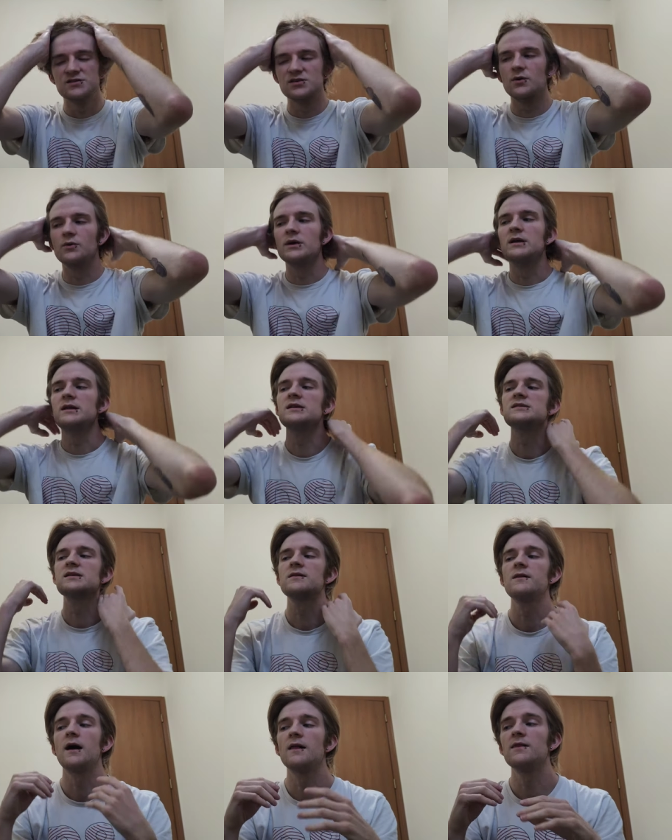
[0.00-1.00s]
So it is
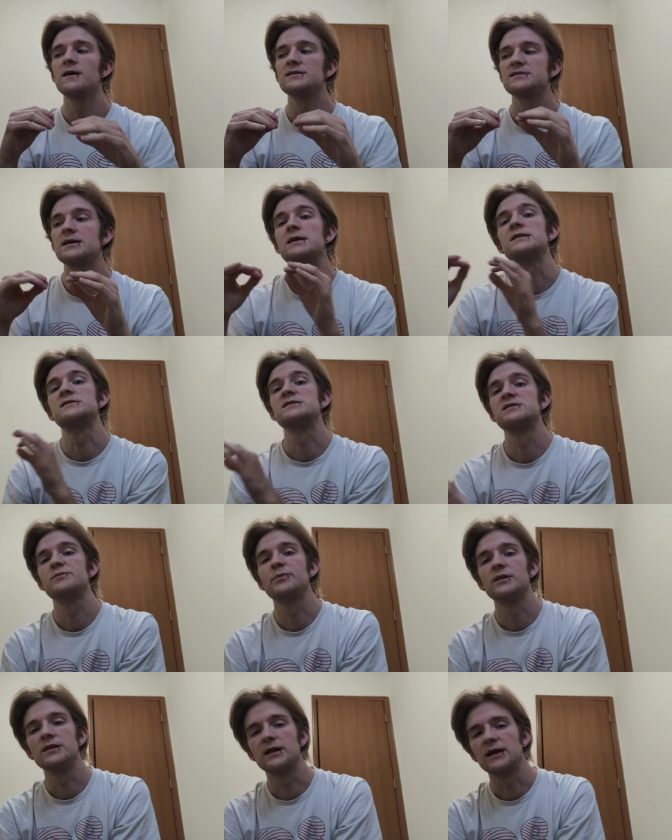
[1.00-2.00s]
a lot less
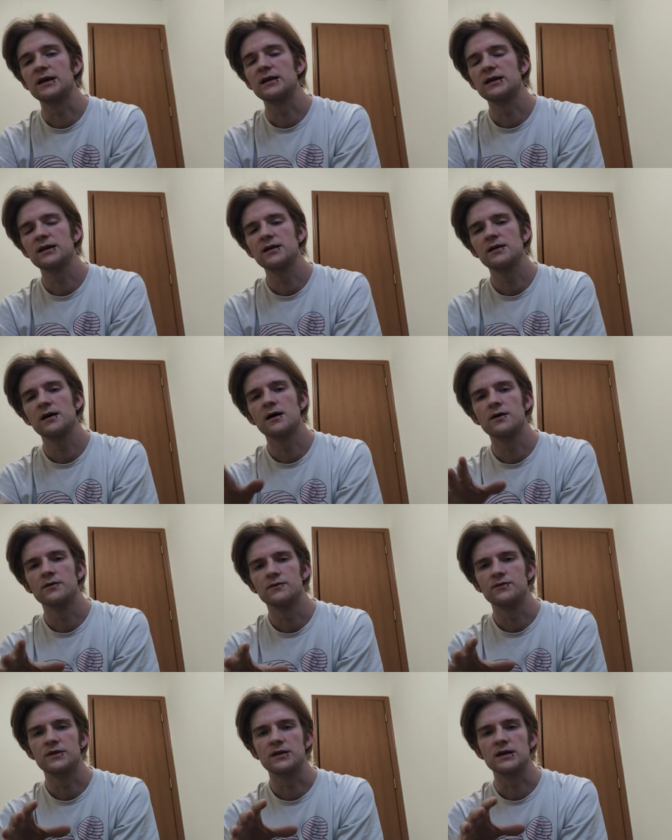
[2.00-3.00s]
explaining
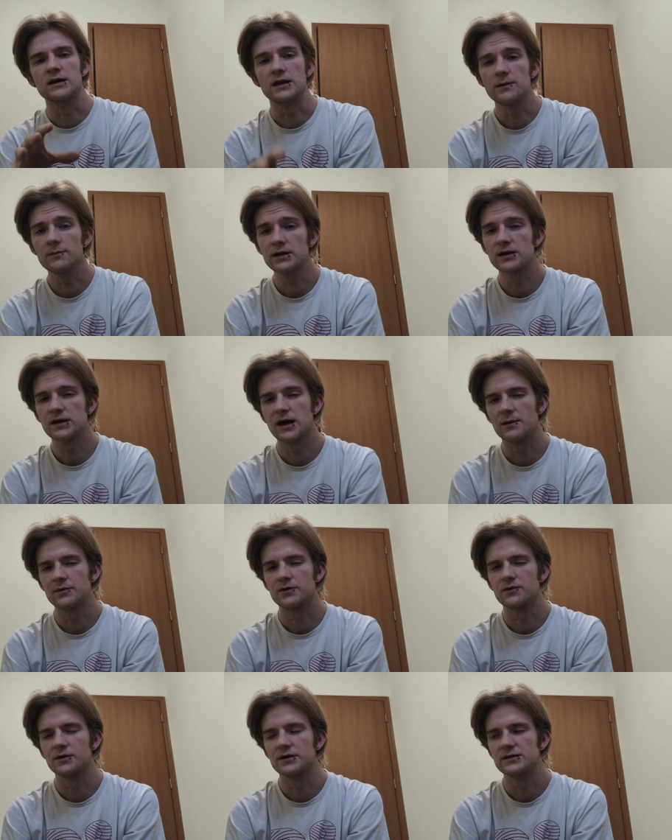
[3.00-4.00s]
of the hemp
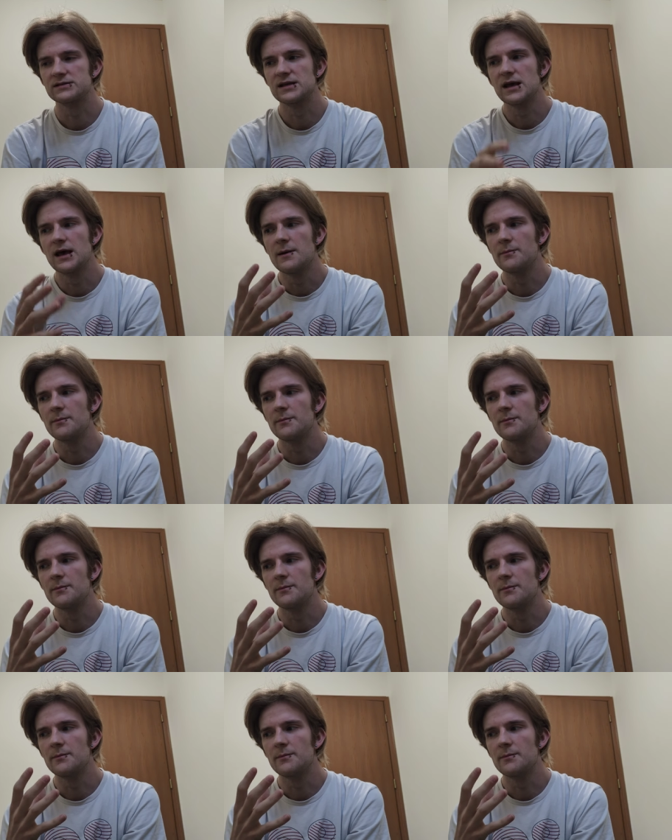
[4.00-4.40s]
cannabinoids,